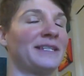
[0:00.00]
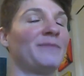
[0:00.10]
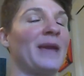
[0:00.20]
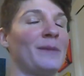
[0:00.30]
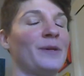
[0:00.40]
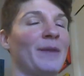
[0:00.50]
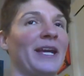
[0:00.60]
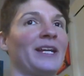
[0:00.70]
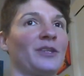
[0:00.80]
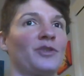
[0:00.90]
then maybe
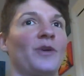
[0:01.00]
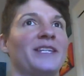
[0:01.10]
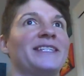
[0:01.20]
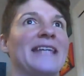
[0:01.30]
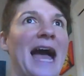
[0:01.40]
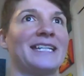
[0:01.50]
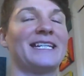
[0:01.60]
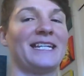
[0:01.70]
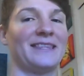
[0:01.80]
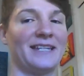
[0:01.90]
making the choice not
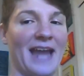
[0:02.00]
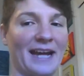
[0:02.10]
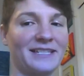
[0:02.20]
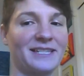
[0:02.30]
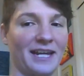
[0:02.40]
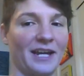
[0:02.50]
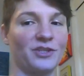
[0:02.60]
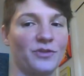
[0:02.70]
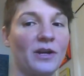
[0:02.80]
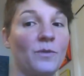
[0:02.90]
to eat the next thing I
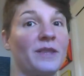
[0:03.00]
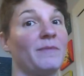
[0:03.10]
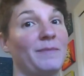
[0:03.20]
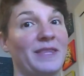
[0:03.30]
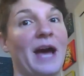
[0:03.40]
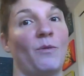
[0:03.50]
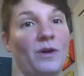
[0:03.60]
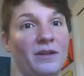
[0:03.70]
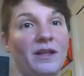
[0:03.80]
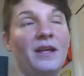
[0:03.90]
struggle with, maybe that
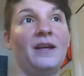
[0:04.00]
will